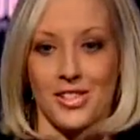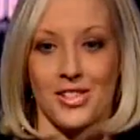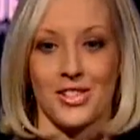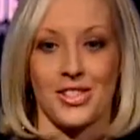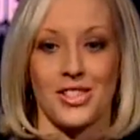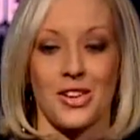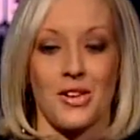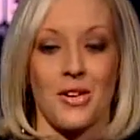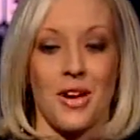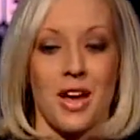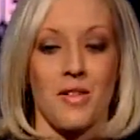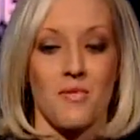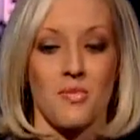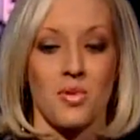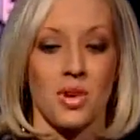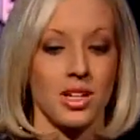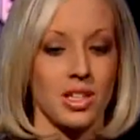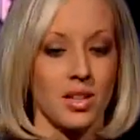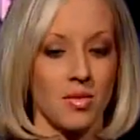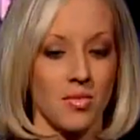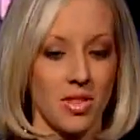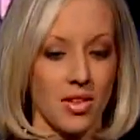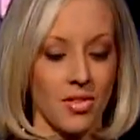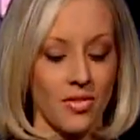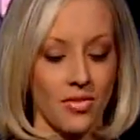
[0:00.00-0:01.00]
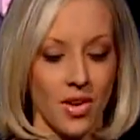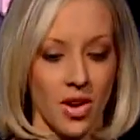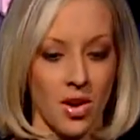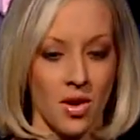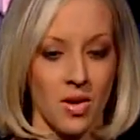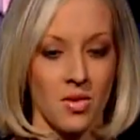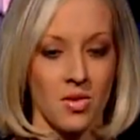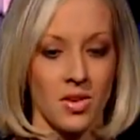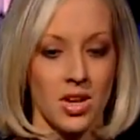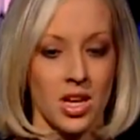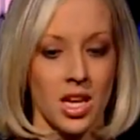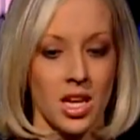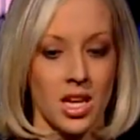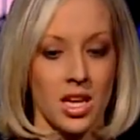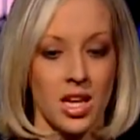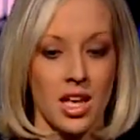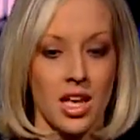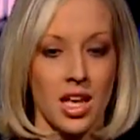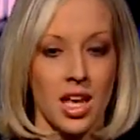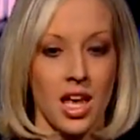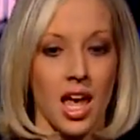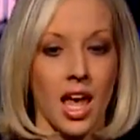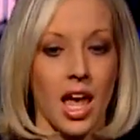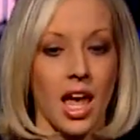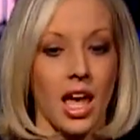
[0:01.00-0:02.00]
And so I picked up the phone, and
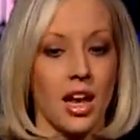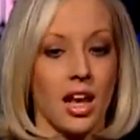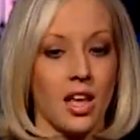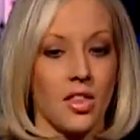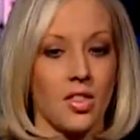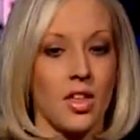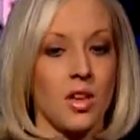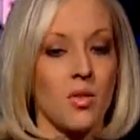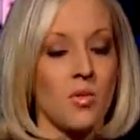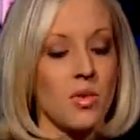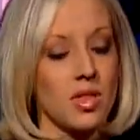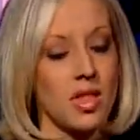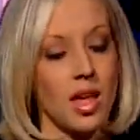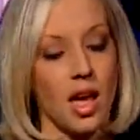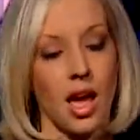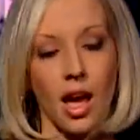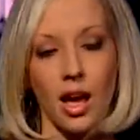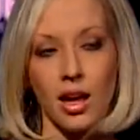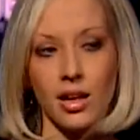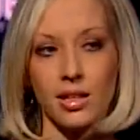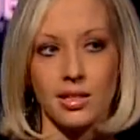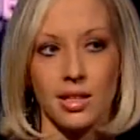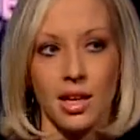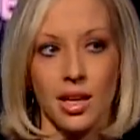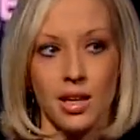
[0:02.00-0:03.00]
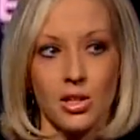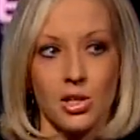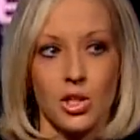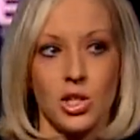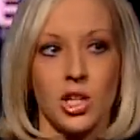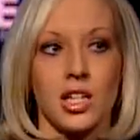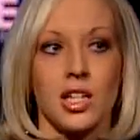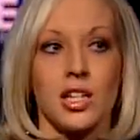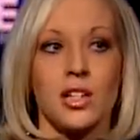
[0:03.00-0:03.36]
I think with the accent, she